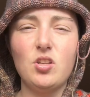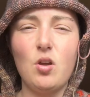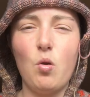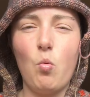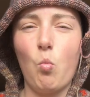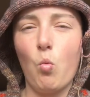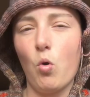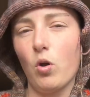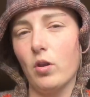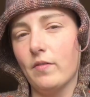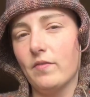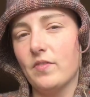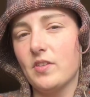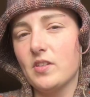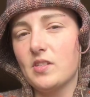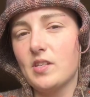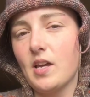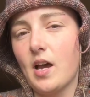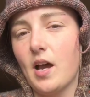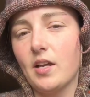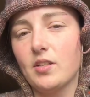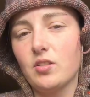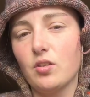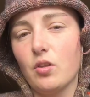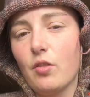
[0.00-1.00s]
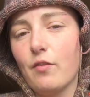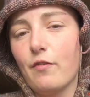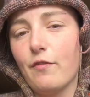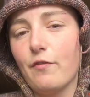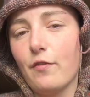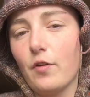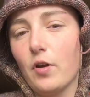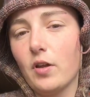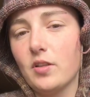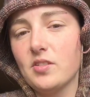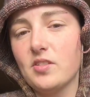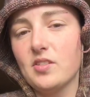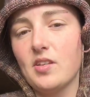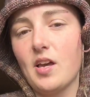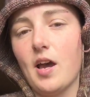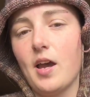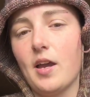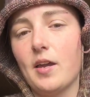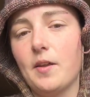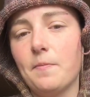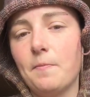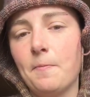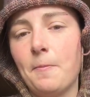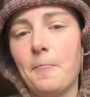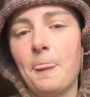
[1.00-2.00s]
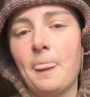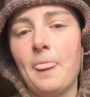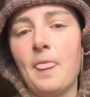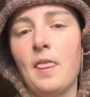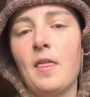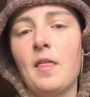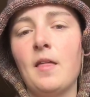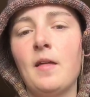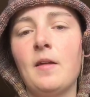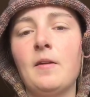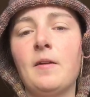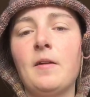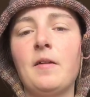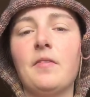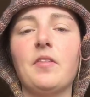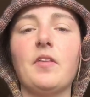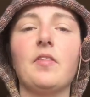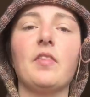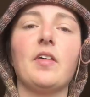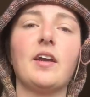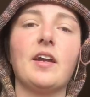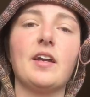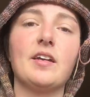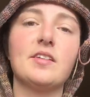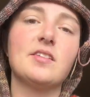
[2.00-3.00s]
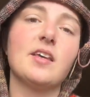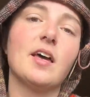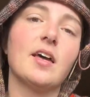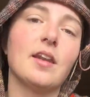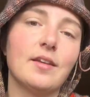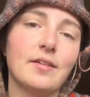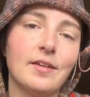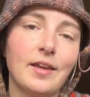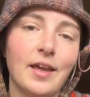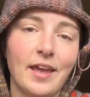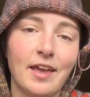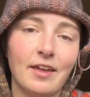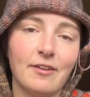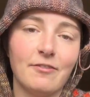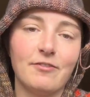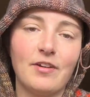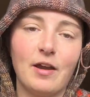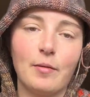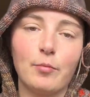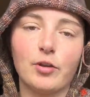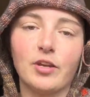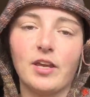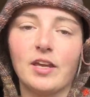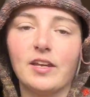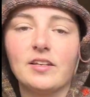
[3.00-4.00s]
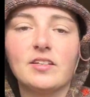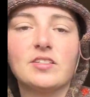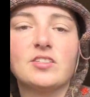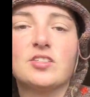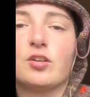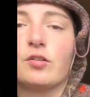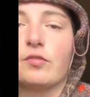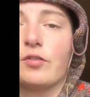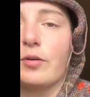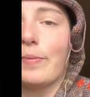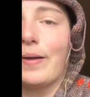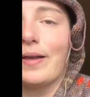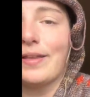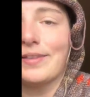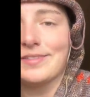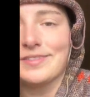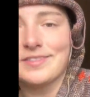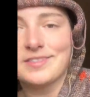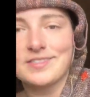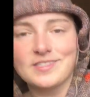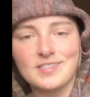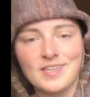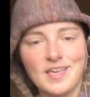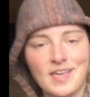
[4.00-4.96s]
on one of the sides, on the front side. Then, like I said, hand fabricated silver buttons.